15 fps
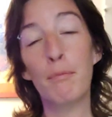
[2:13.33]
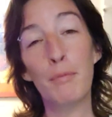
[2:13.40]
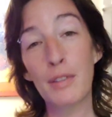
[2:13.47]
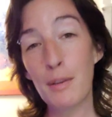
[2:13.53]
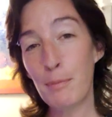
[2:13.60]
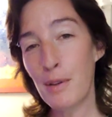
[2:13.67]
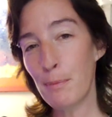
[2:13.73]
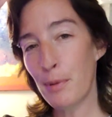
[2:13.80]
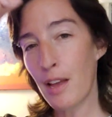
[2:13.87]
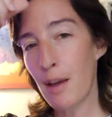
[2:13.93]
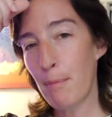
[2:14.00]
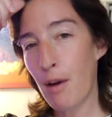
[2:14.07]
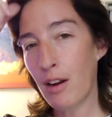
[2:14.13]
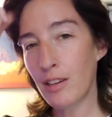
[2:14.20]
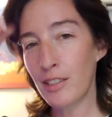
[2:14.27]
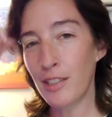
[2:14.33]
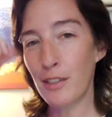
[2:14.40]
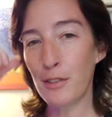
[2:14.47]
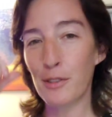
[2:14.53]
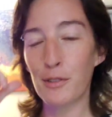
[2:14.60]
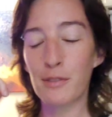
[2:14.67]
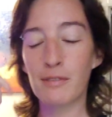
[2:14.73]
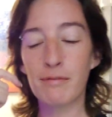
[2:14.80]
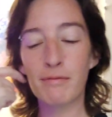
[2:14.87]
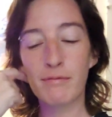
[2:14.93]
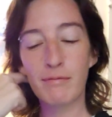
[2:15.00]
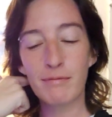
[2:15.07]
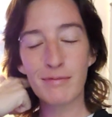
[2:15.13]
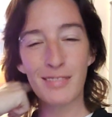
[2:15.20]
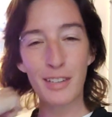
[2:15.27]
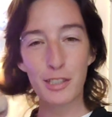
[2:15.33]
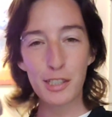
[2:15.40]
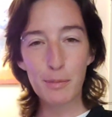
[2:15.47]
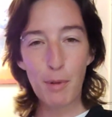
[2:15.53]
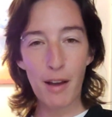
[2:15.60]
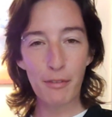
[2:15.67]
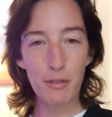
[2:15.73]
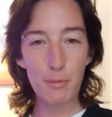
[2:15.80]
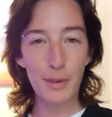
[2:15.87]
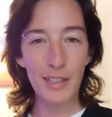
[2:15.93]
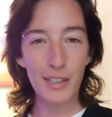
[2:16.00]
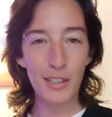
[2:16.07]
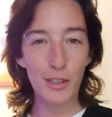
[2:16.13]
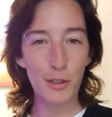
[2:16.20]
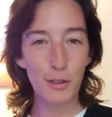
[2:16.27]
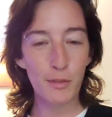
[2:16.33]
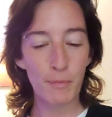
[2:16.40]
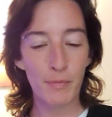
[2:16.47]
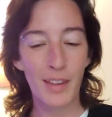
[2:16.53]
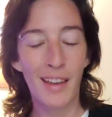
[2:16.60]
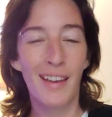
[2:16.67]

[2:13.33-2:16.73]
But the men play a part too. There's a spot for men too.